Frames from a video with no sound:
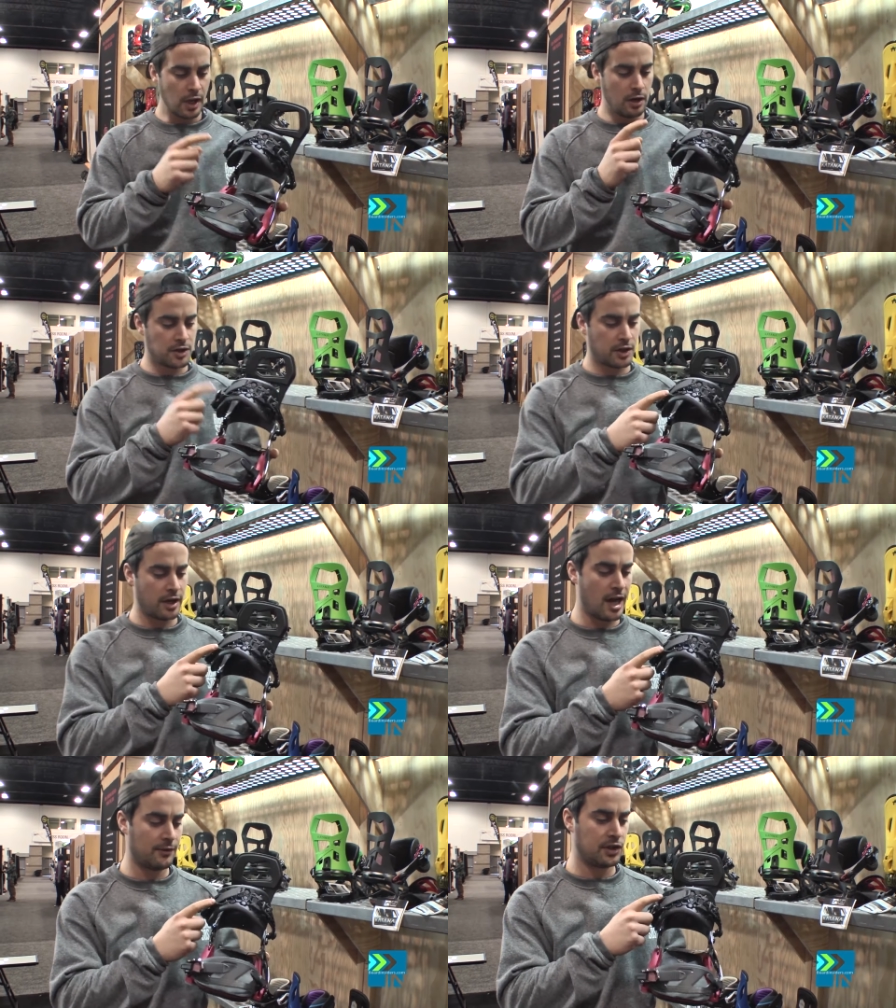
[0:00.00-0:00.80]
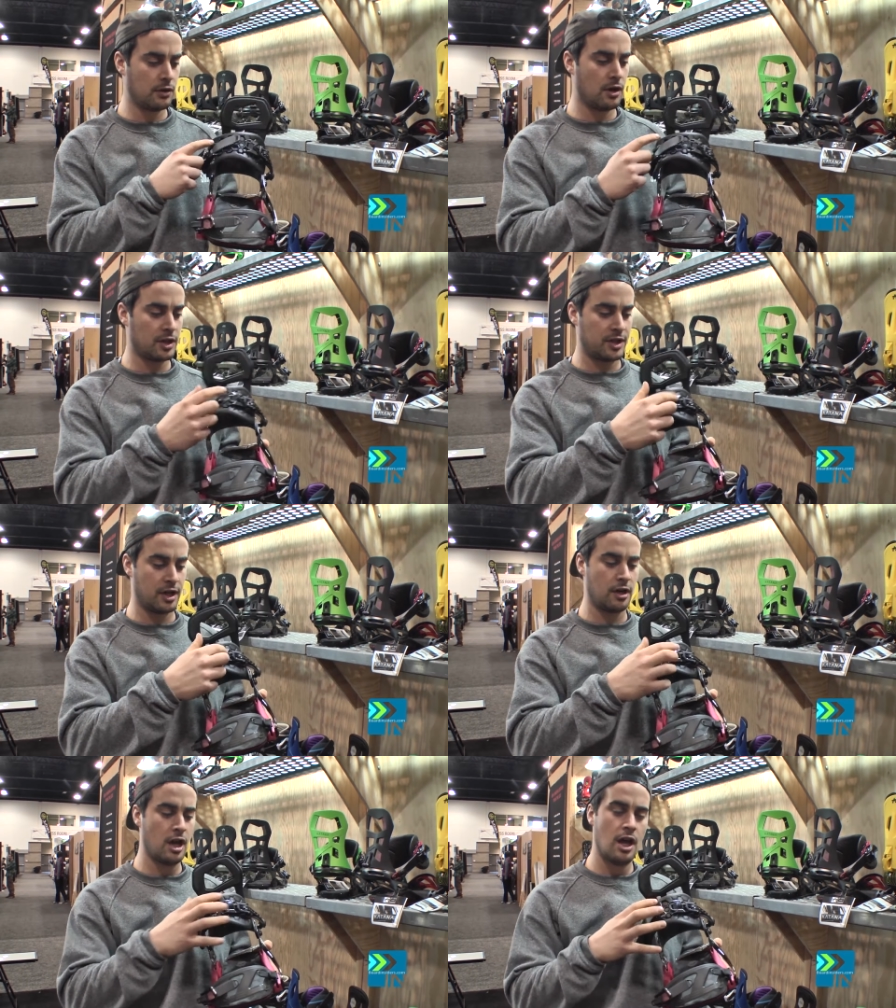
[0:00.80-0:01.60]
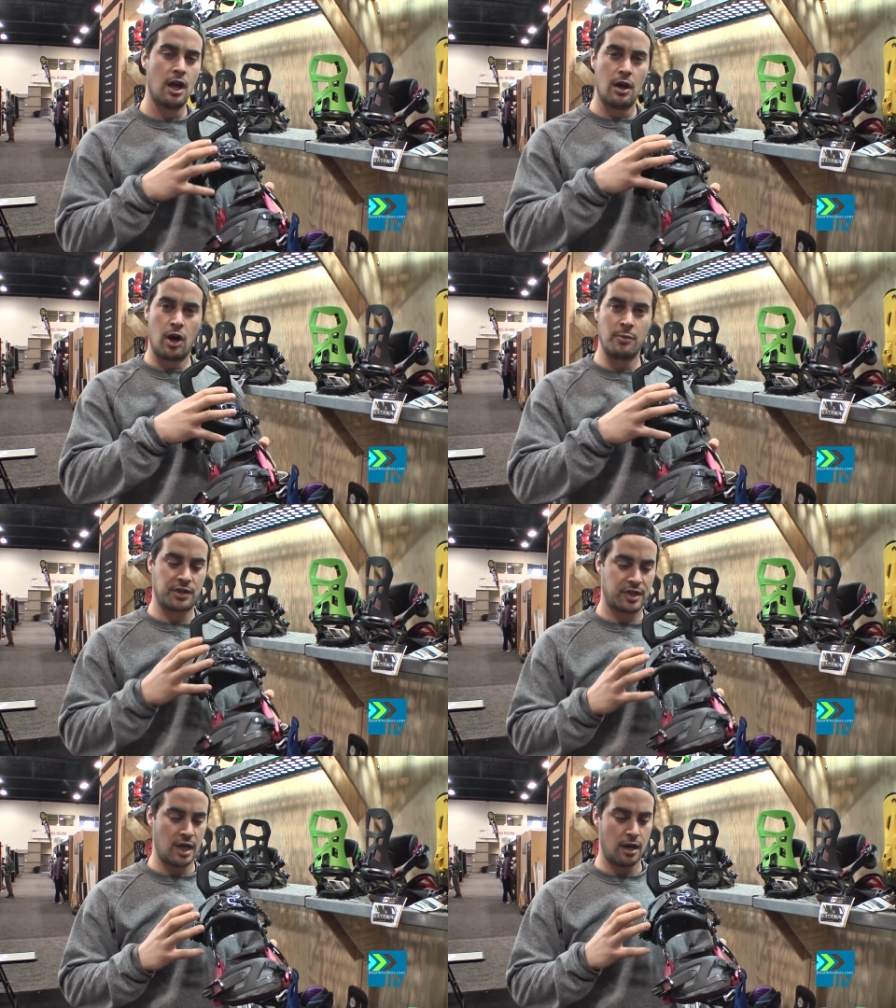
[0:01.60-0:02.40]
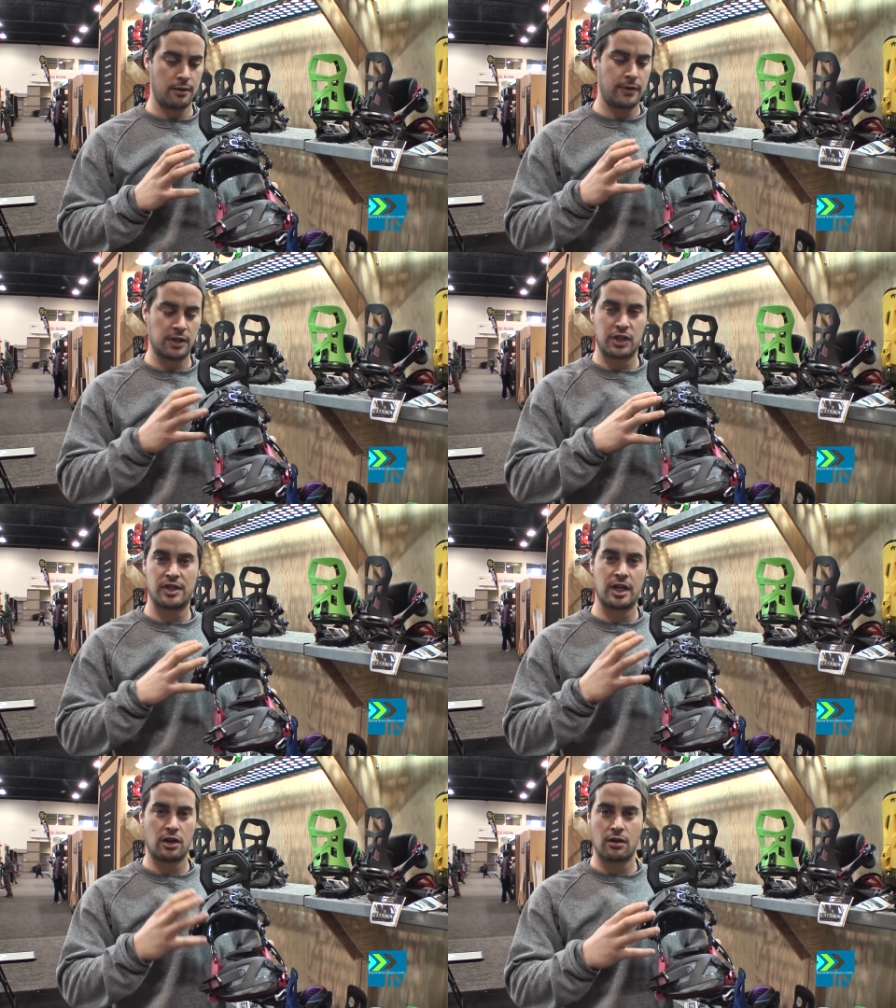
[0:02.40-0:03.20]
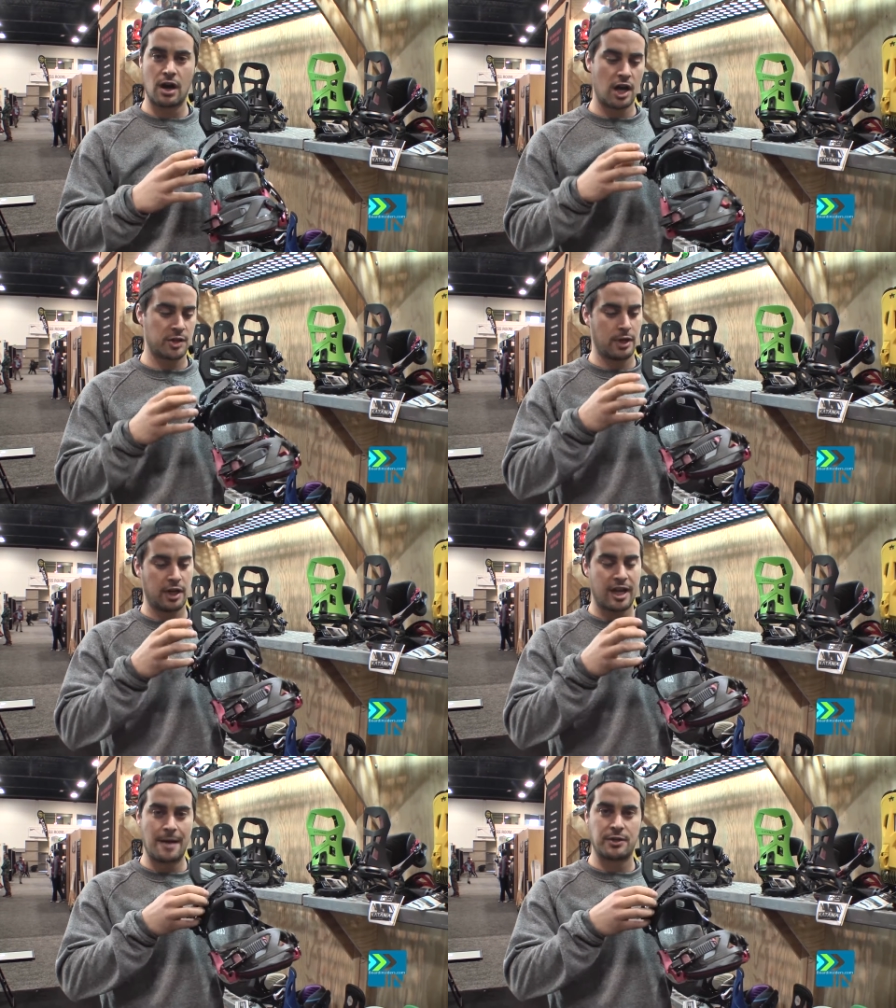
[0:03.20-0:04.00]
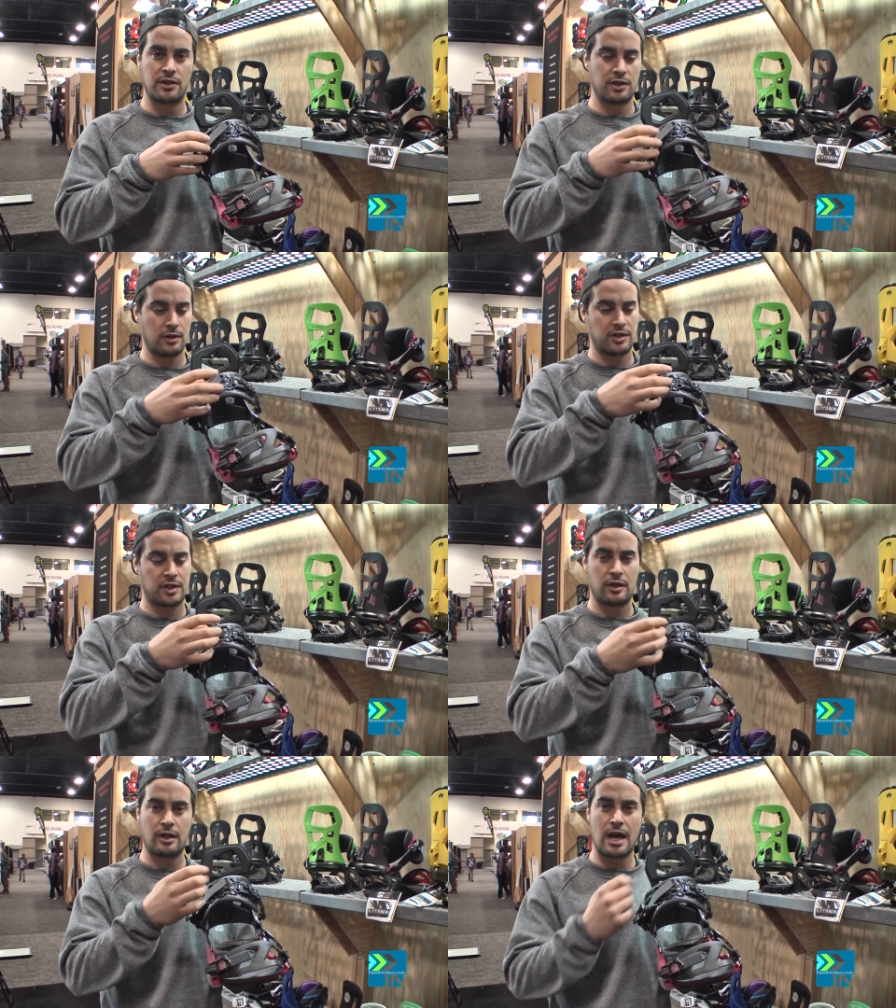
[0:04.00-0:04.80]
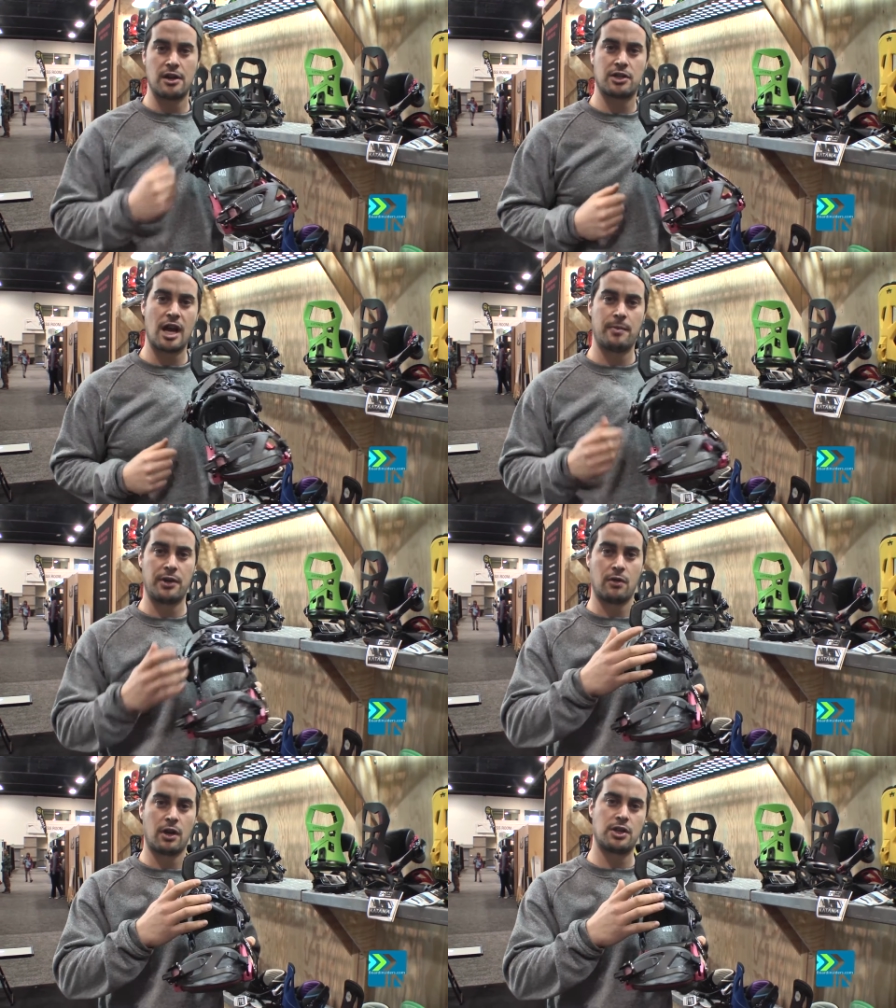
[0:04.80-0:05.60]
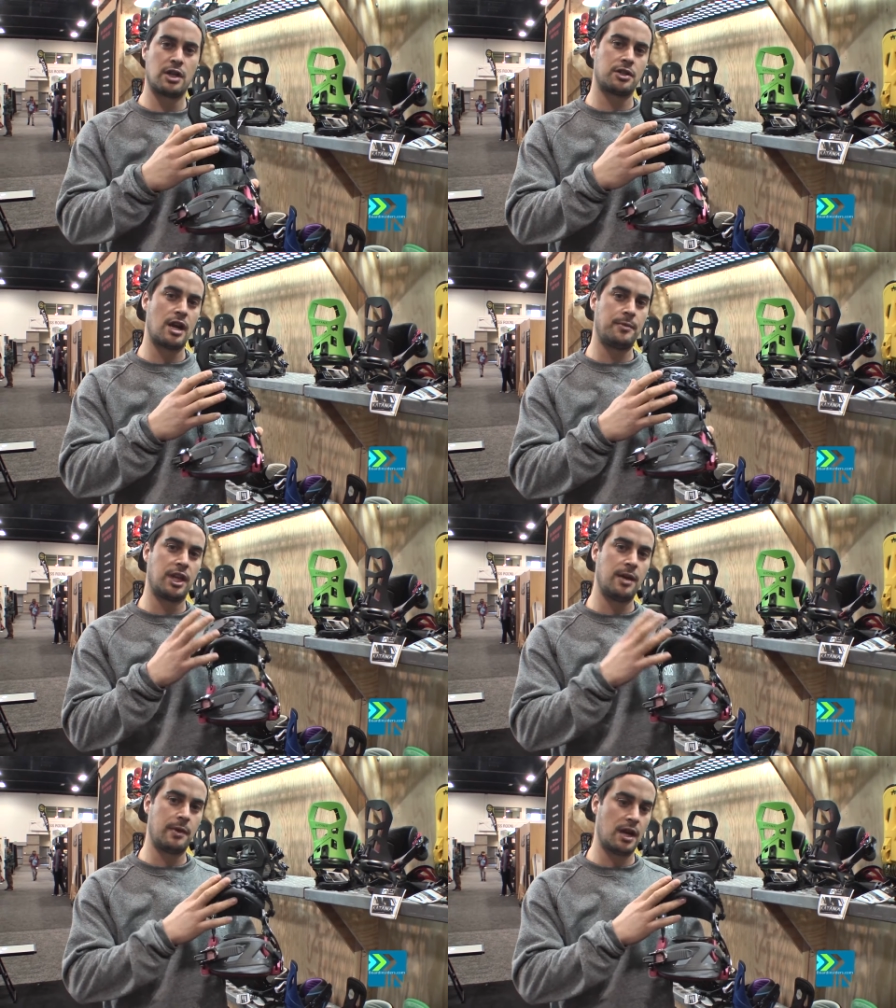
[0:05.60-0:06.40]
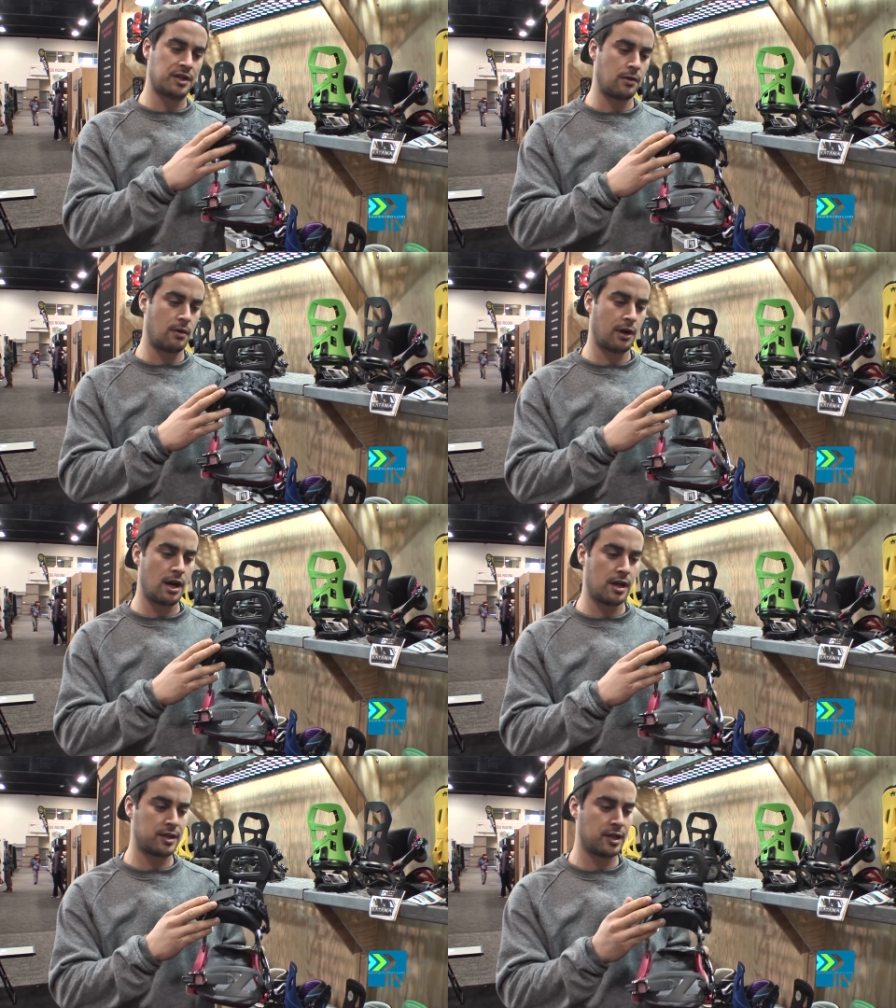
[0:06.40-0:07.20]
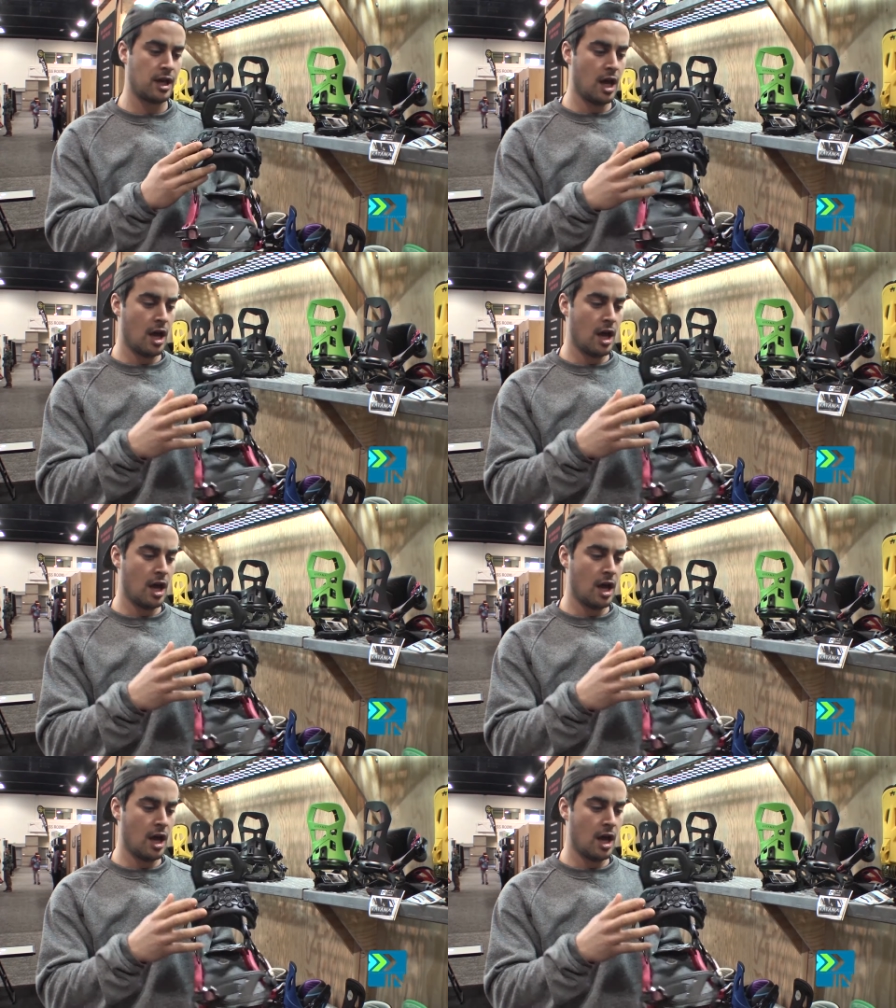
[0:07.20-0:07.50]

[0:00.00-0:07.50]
You're also going to have two hooks here almost uh, functions like a garage, but it captures those ladder strap and the quick adjust strap to keep it nice and organized.